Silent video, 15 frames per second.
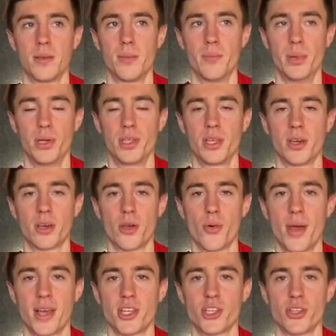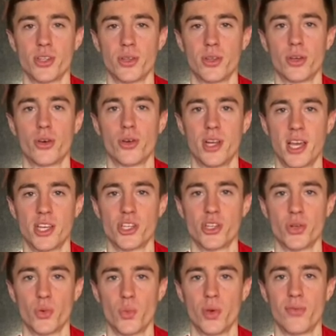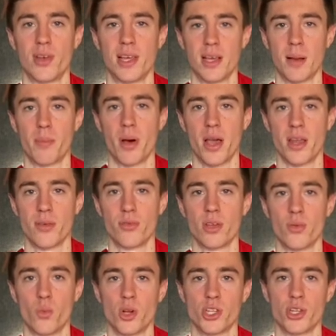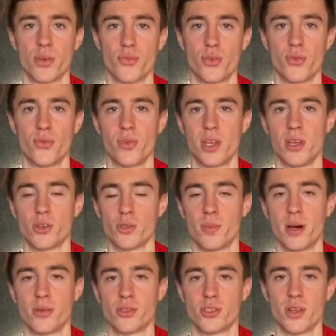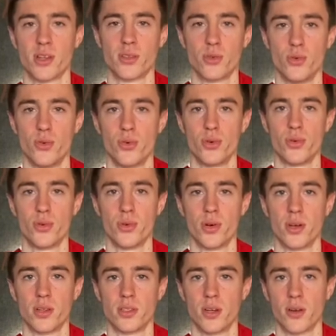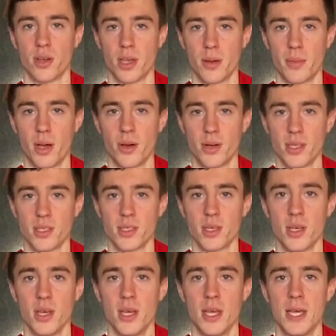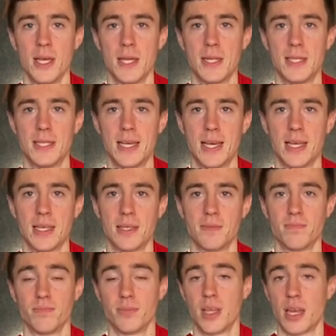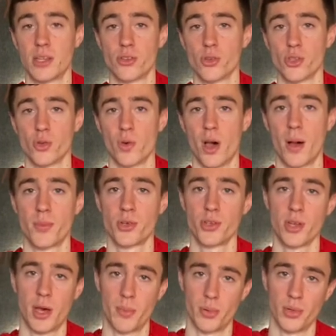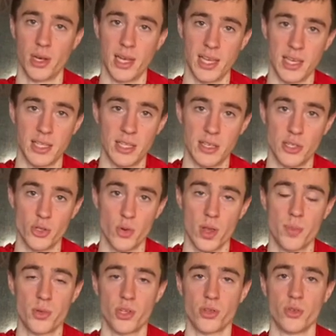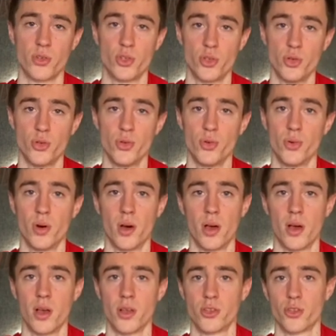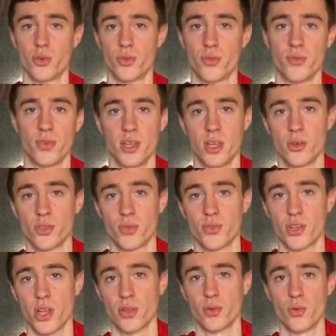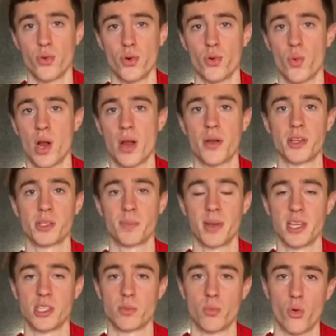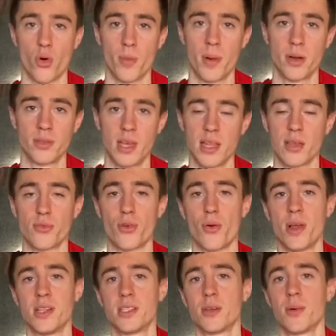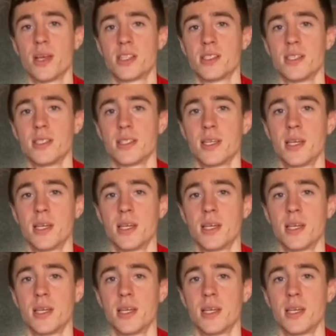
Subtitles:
building a connection with Linga Bhairavi and watching a few videos about Sadhguru talking about it, then that is also an option. I'll put a link in the description to certain videos of Sadhguru where he explains more about that if you're interested.